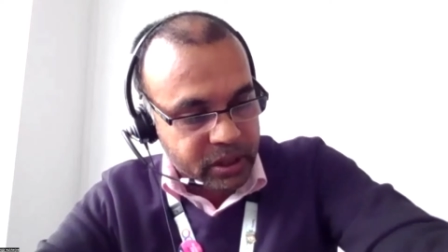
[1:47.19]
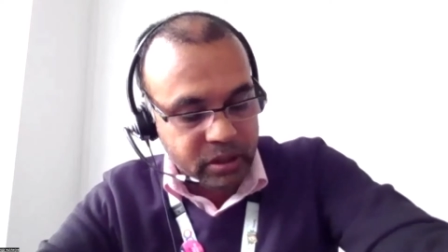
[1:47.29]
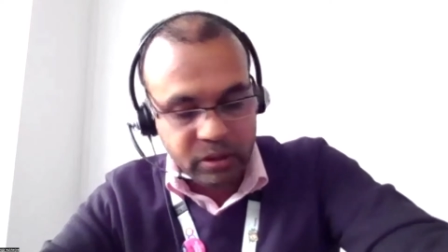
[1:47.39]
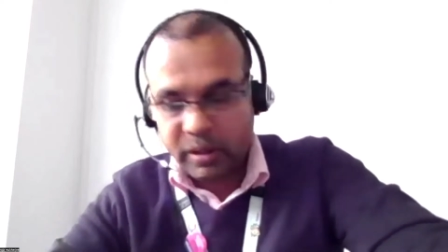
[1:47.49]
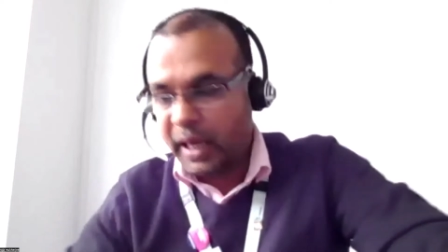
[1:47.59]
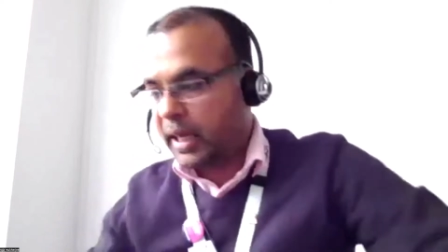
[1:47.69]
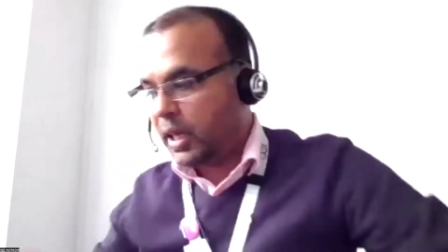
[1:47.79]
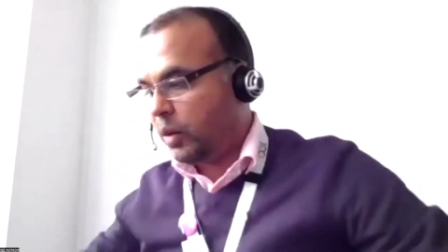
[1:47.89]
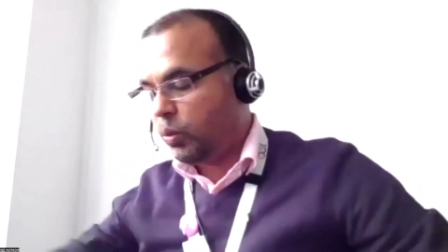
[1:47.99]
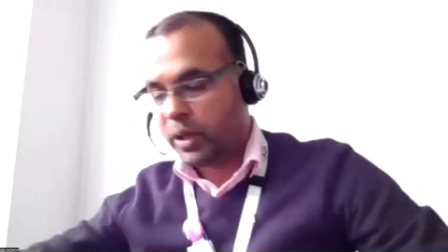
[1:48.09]
in the UK
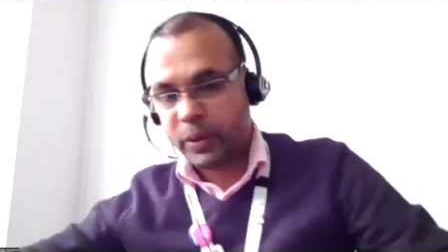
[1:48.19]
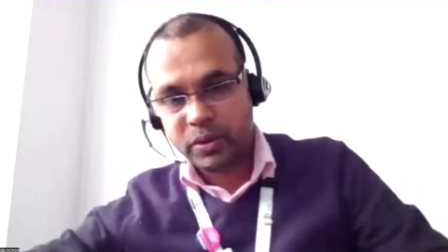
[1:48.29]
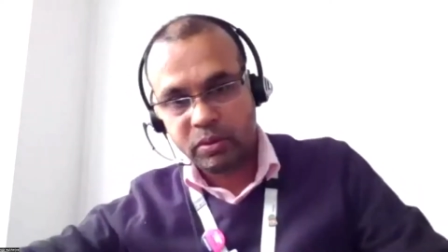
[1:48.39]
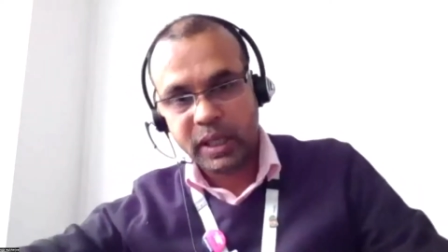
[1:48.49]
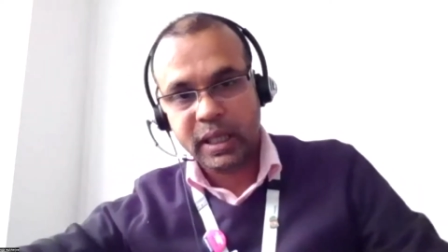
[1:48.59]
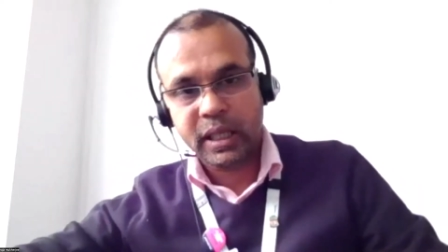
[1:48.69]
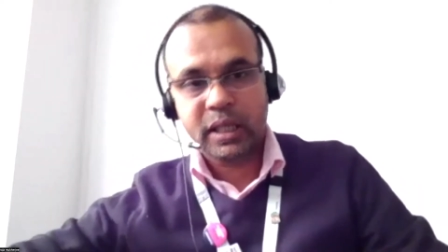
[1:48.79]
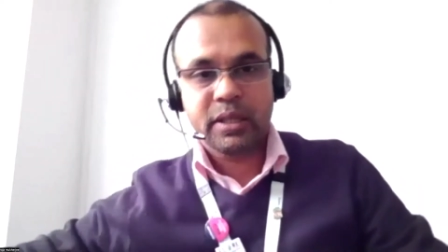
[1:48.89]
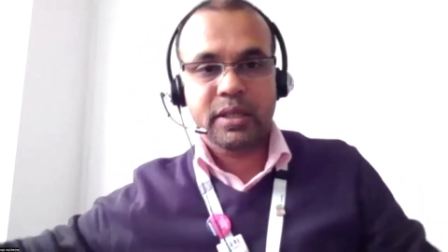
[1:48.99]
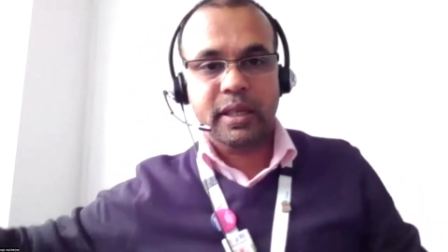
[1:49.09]
and what I was reading in
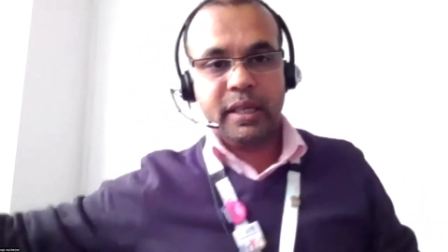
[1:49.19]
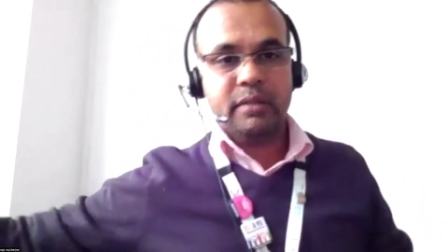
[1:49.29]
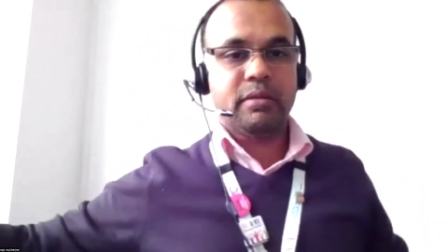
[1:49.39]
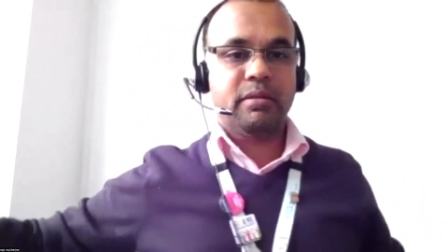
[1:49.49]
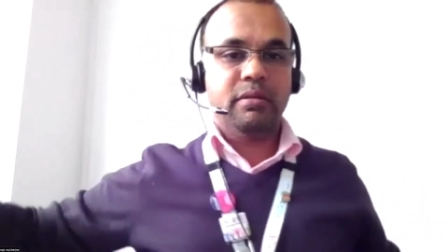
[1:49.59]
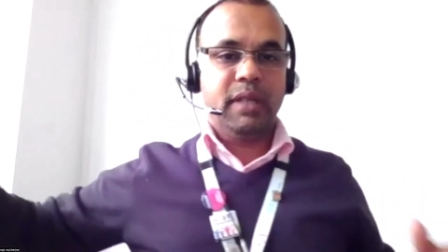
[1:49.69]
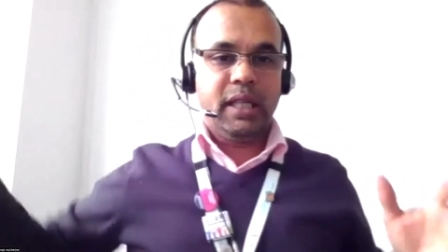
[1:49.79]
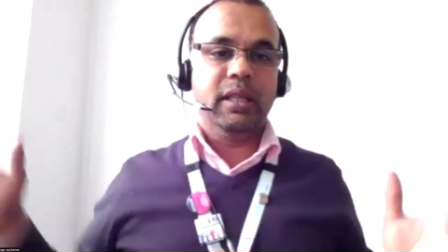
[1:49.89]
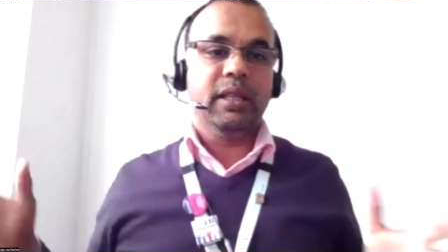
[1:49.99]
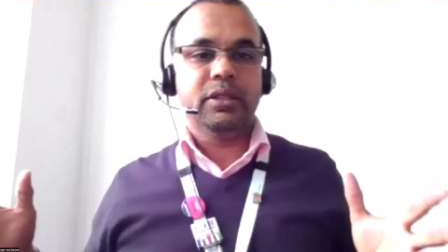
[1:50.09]
the science, in
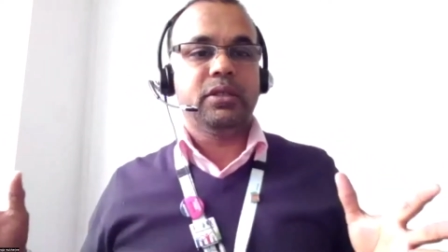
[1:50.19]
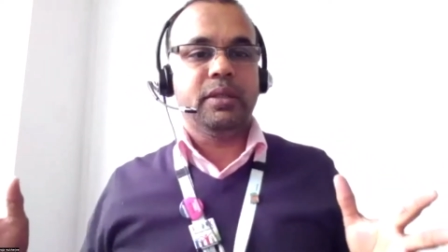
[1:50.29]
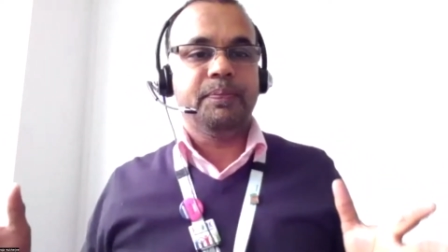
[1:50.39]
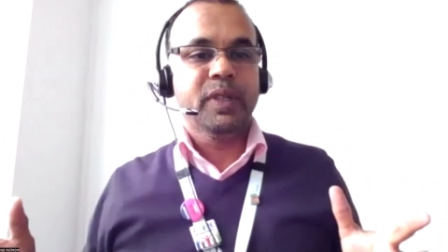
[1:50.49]
the literature.